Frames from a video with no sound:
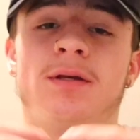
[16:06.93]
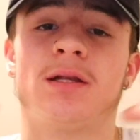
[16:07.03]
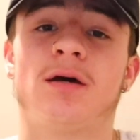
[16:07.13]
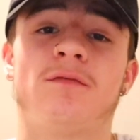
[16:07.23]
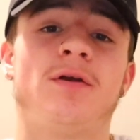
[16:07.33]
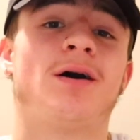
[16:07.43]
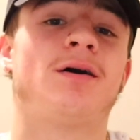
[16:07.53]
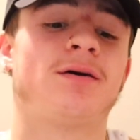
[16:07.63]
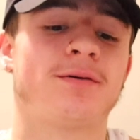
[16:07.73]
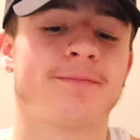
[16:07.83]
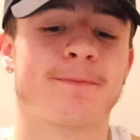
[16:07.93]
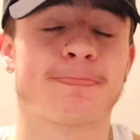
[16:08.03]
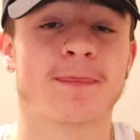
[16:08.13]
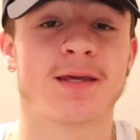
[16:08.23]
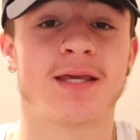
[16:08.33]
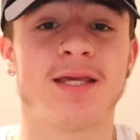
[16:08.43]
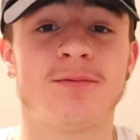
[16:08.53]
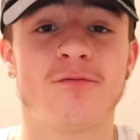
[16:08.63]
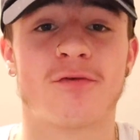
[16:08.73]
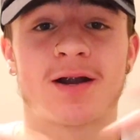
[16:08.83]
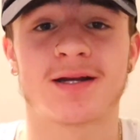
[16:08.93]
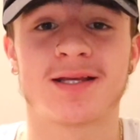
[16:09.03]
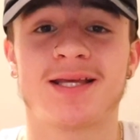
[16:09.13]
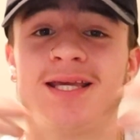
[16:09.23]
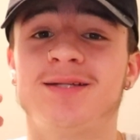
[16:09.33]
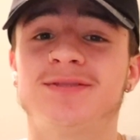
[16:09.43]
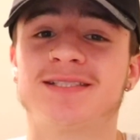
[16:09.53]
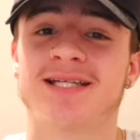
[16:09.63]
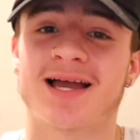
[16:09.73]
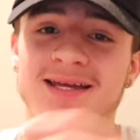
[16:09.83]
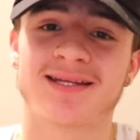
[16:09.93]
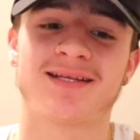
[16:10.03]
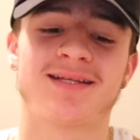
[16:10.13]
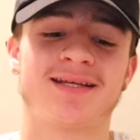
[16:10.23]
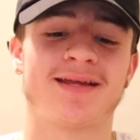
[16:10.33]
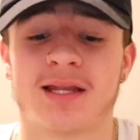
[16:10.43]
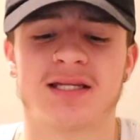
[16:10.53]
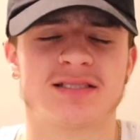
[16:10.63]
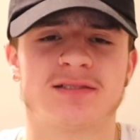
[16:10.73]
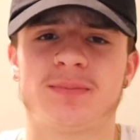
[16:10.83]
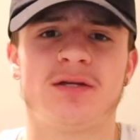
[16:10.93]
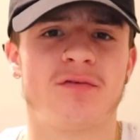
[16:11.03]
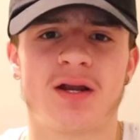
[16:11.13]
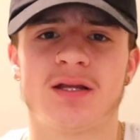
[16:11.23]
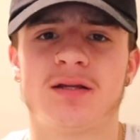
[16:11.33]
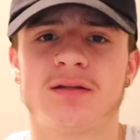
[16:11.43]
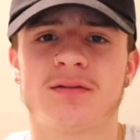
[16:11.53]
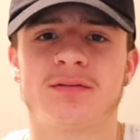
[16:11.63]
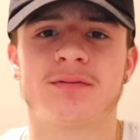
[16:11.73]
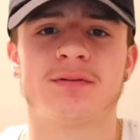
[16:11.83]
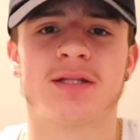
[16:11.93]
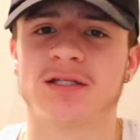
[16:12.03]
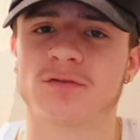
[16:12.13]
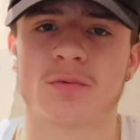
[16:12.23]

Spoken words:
Love y'all. Keep grinding, keep shining, and let's just be great. Thanks for